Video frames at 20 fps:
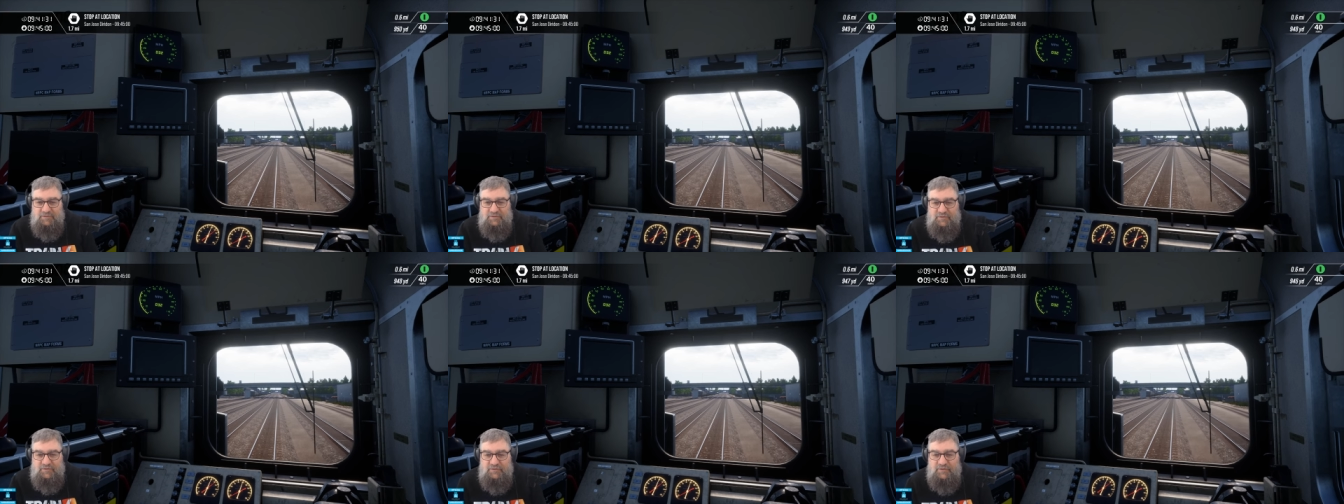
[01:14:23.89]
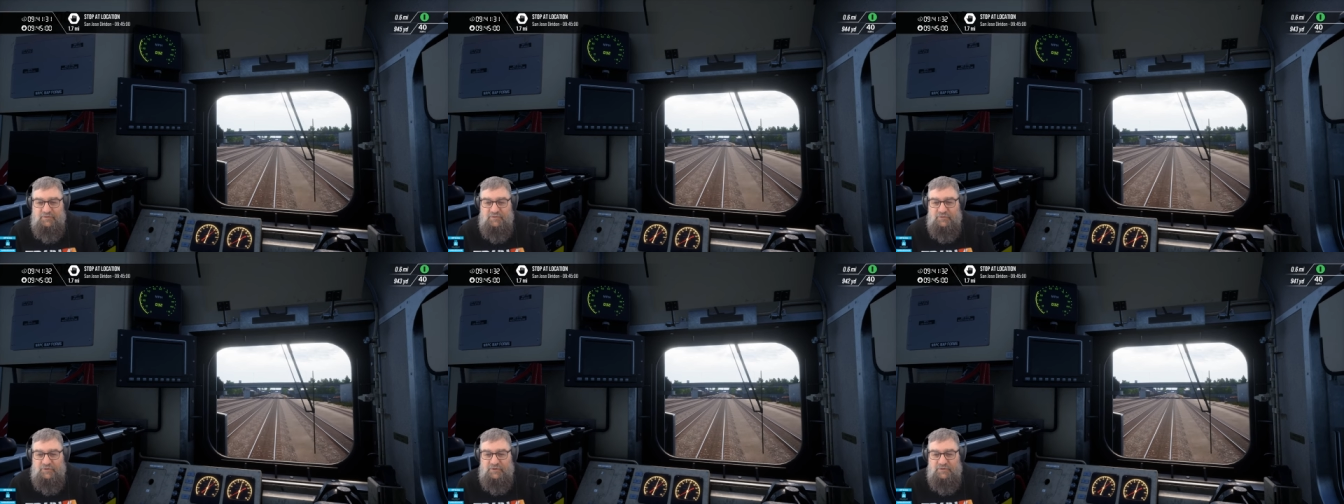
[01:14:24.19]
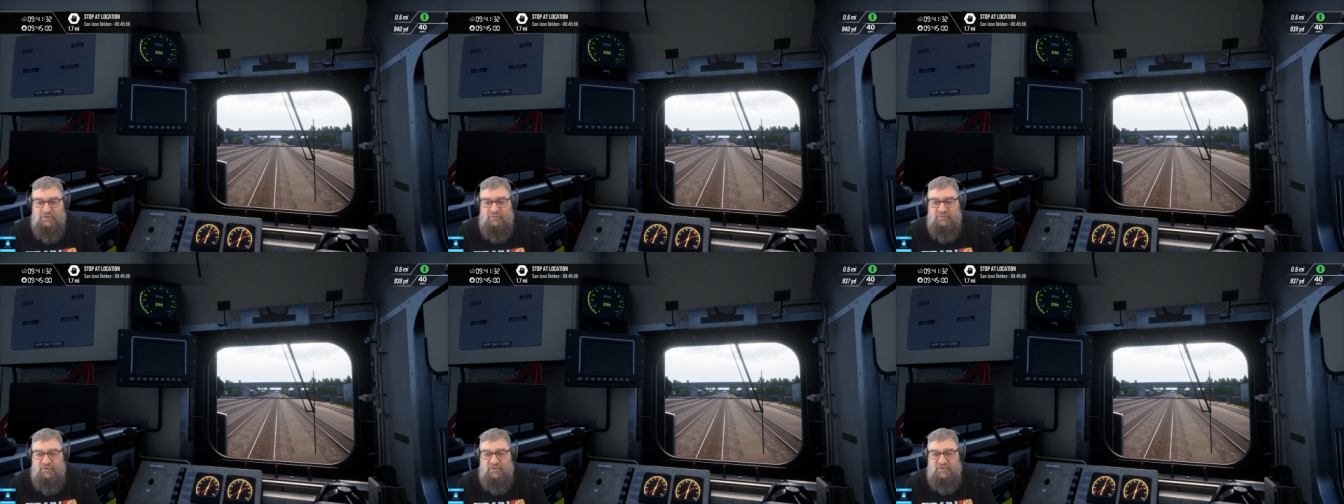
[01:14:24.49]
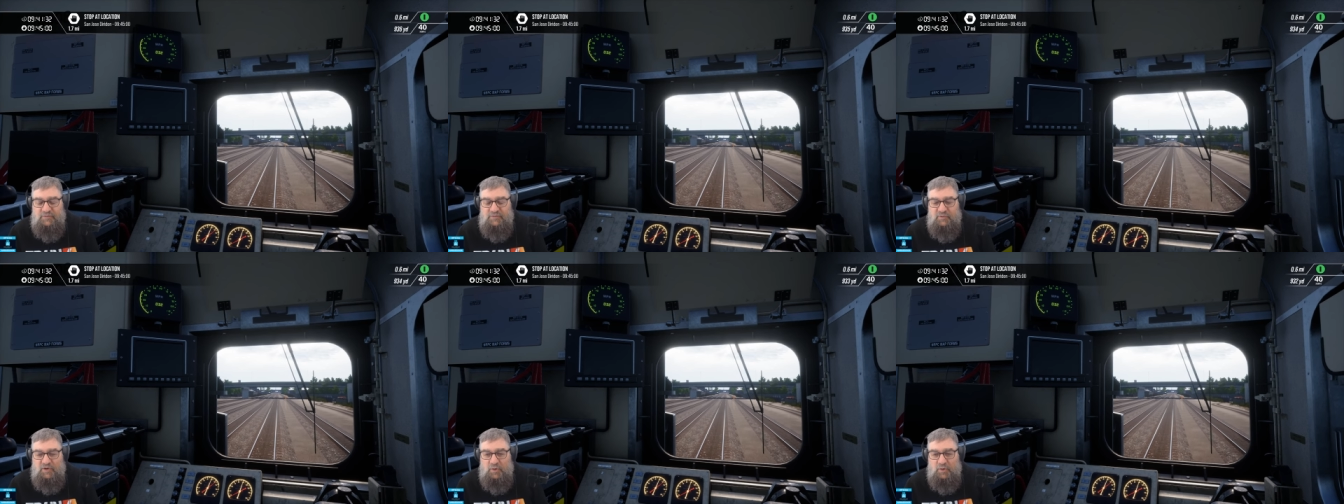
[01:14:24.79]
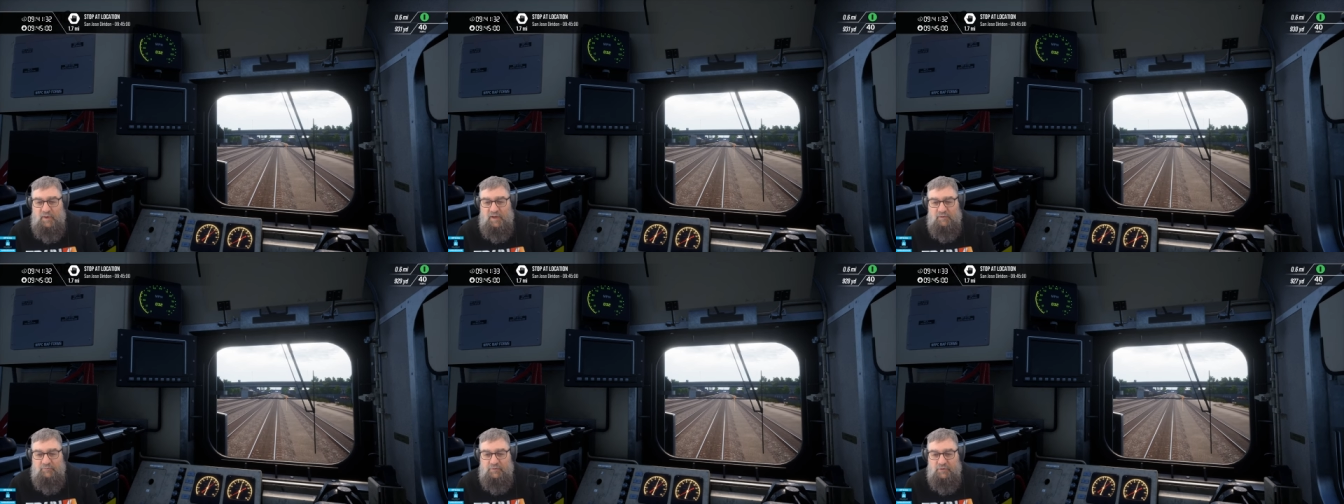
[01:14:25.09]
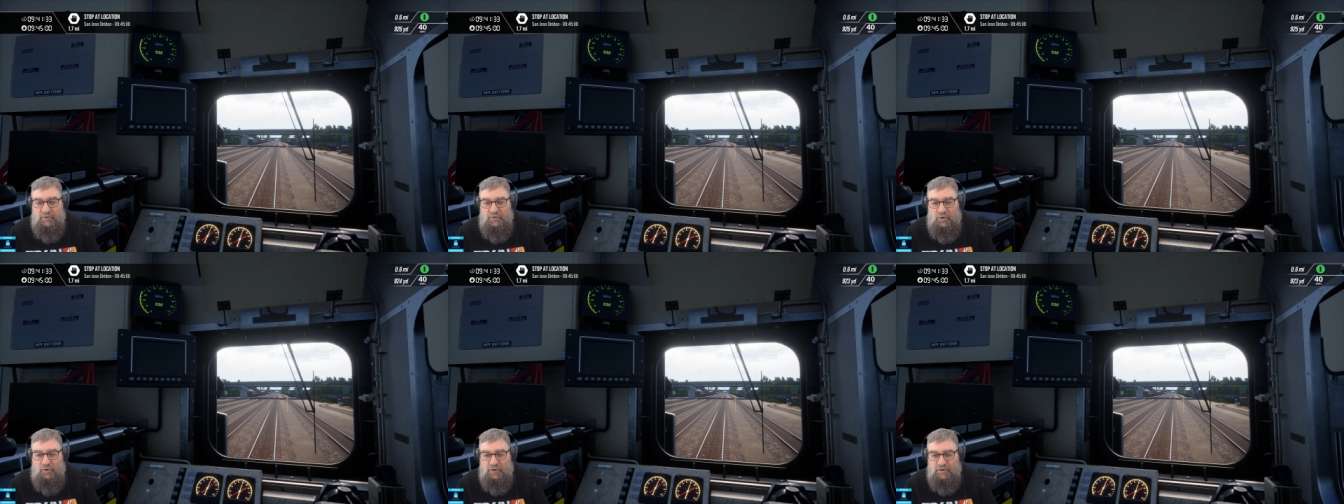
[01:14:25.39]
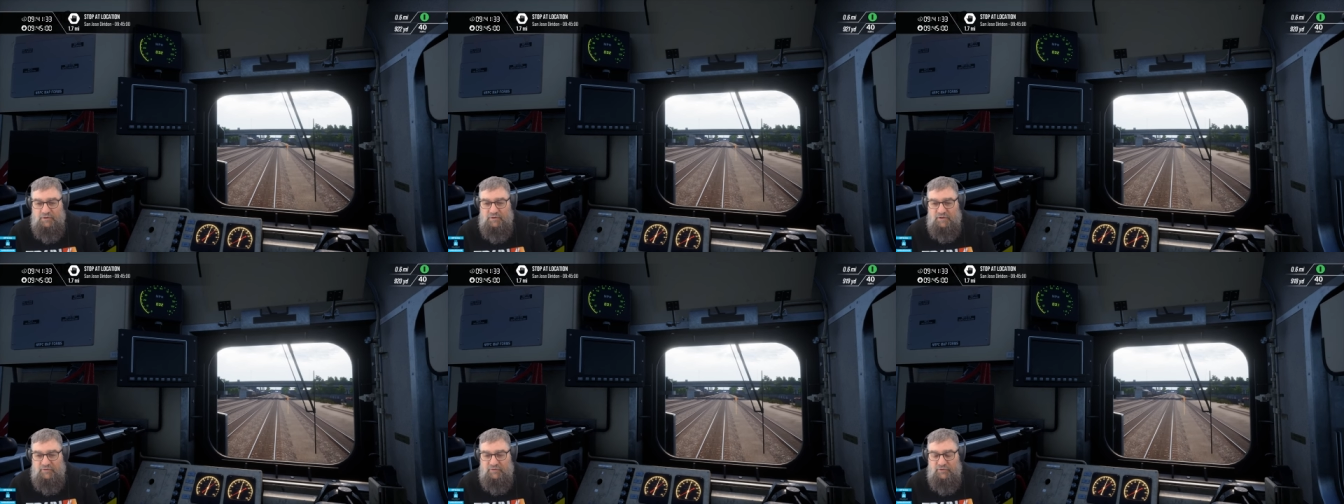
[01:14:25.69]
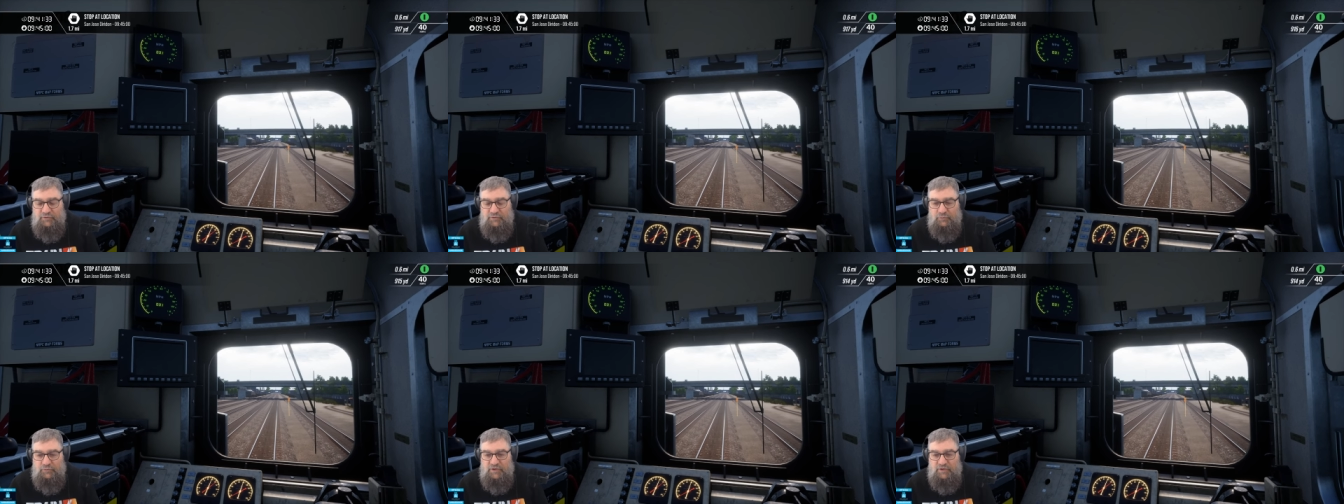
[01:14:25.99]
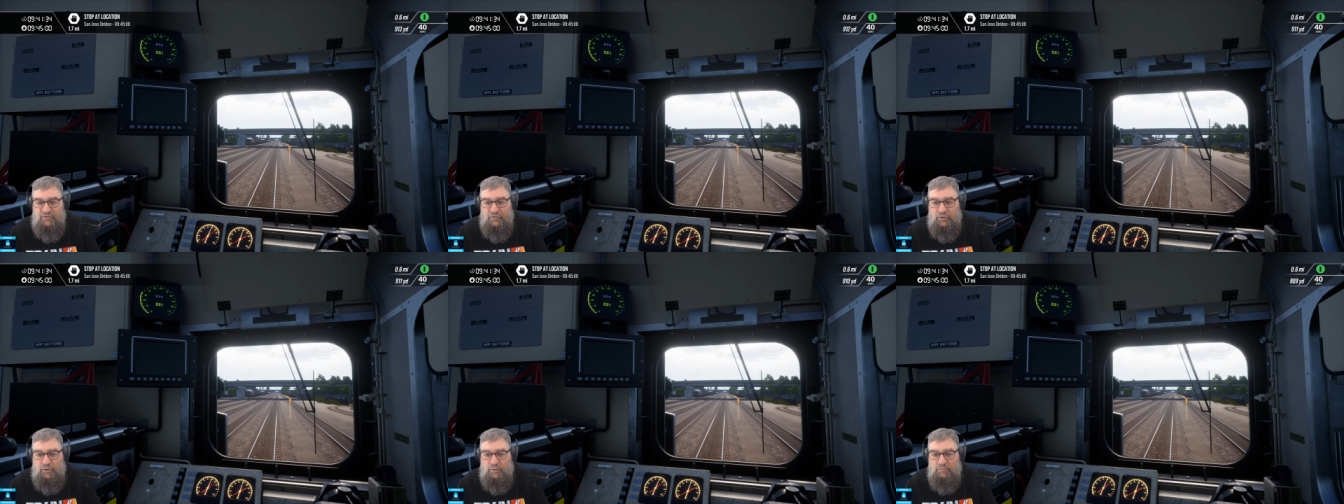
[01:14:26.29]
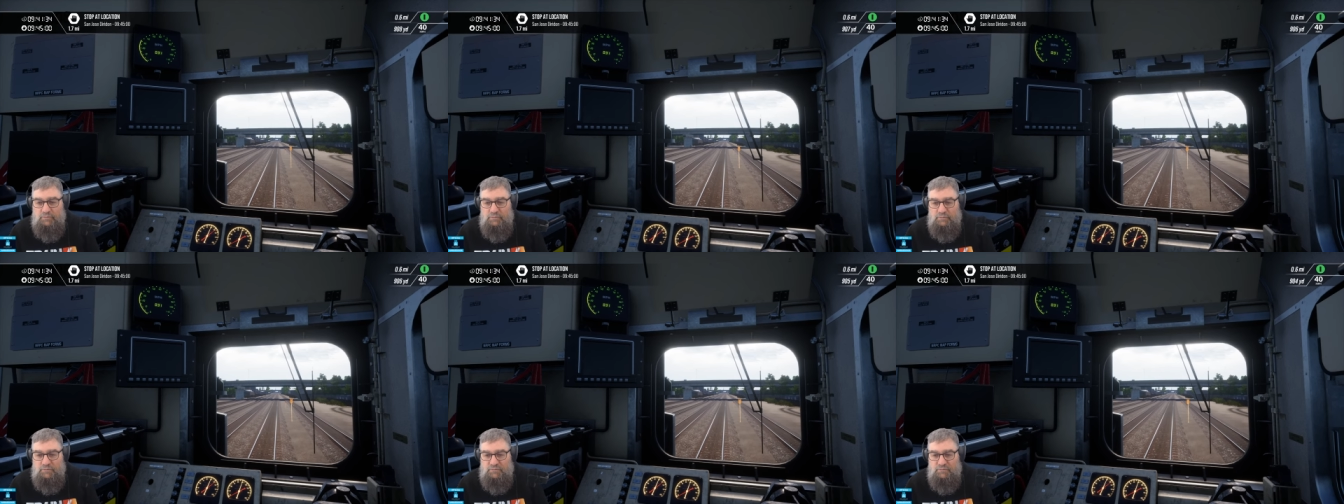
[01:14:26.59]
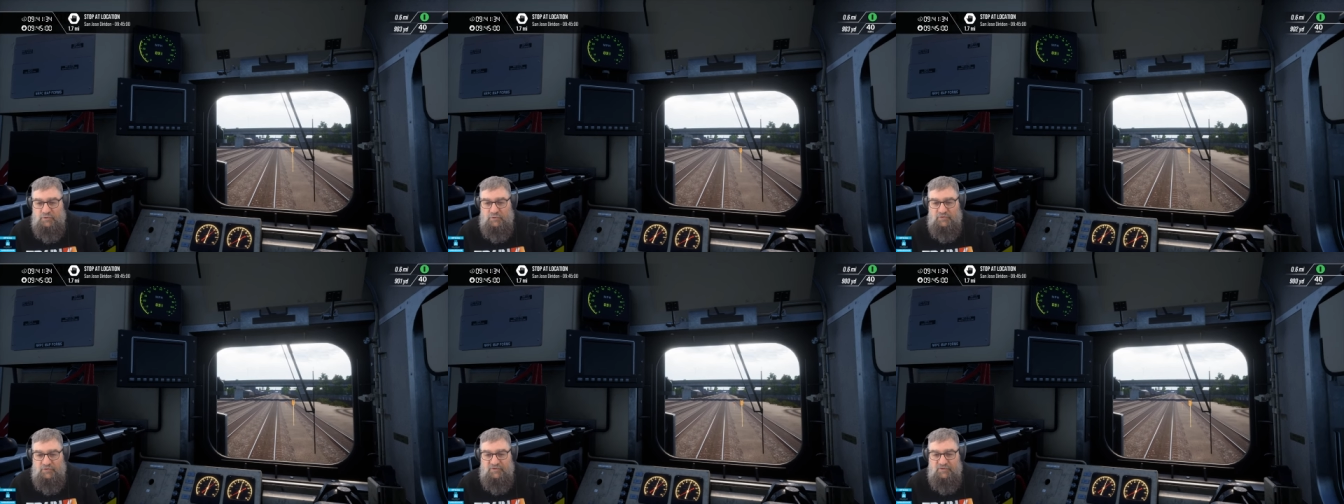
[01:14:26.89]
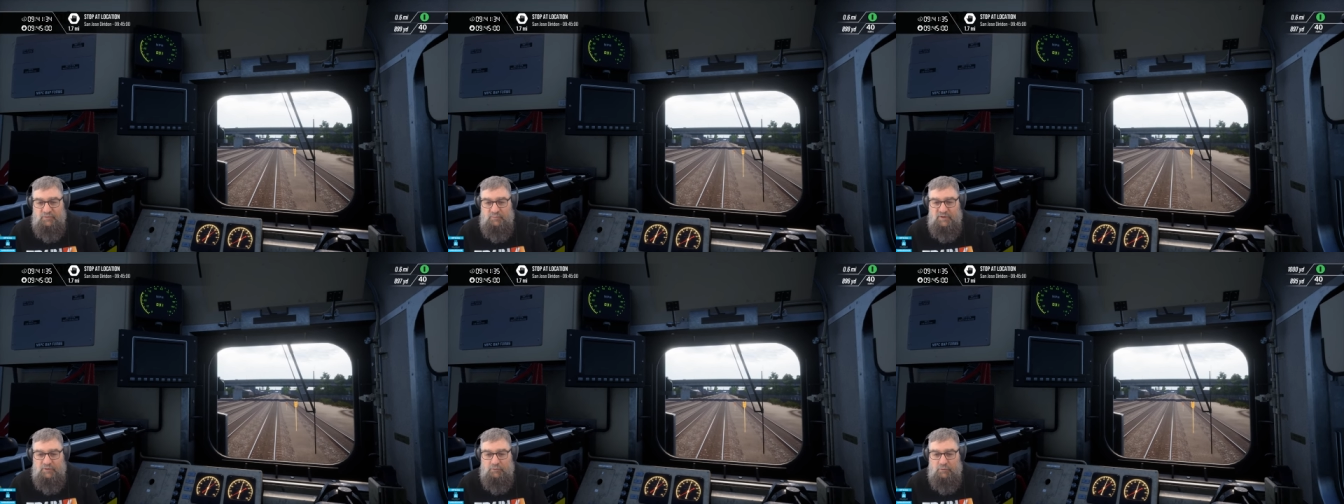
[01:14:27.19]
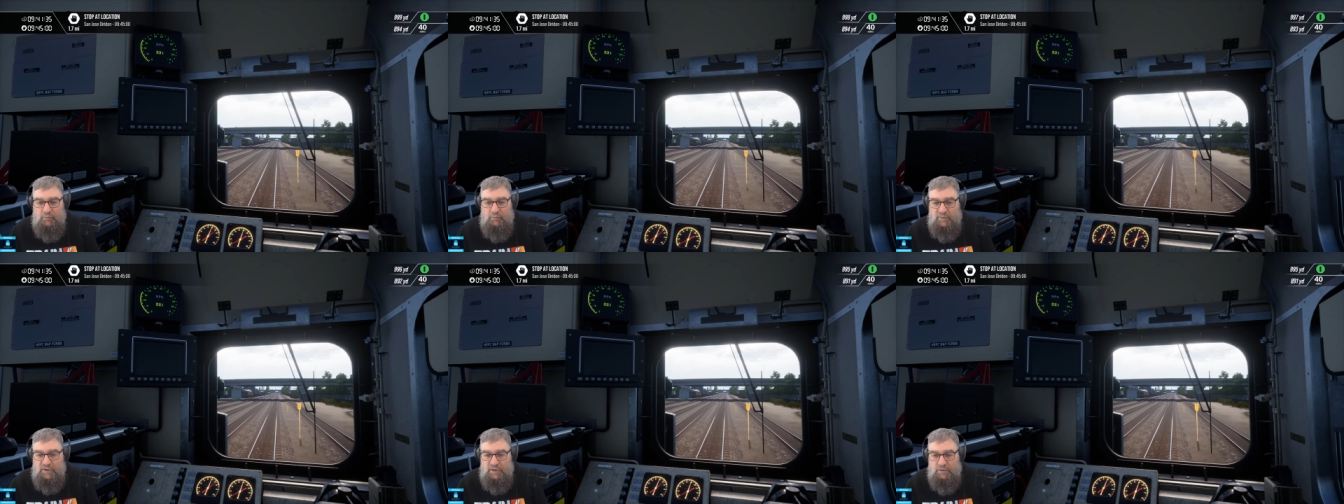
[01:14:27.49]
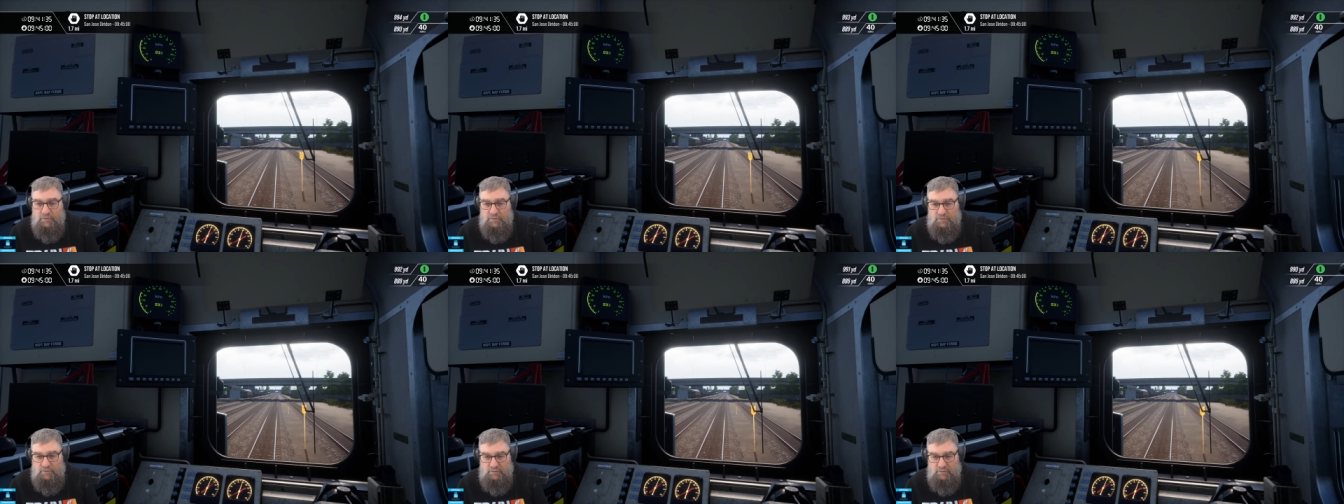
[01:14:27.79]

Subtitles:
Just because I could trust them to go out for the night and actually do their job and not disappear on me.